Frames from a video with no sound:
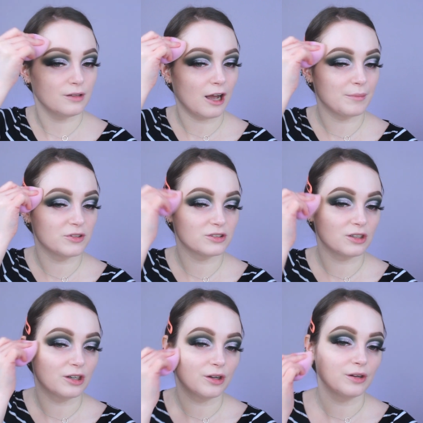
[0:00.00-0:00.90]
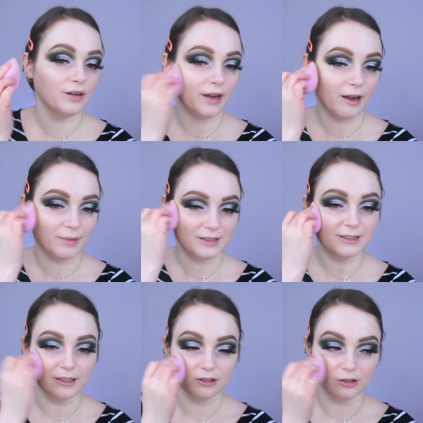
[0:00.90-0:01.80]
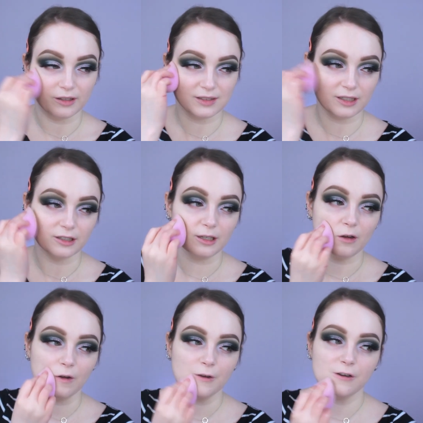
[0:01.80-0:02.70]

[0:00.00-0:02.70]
I'm just gonna have my skin look like skin now.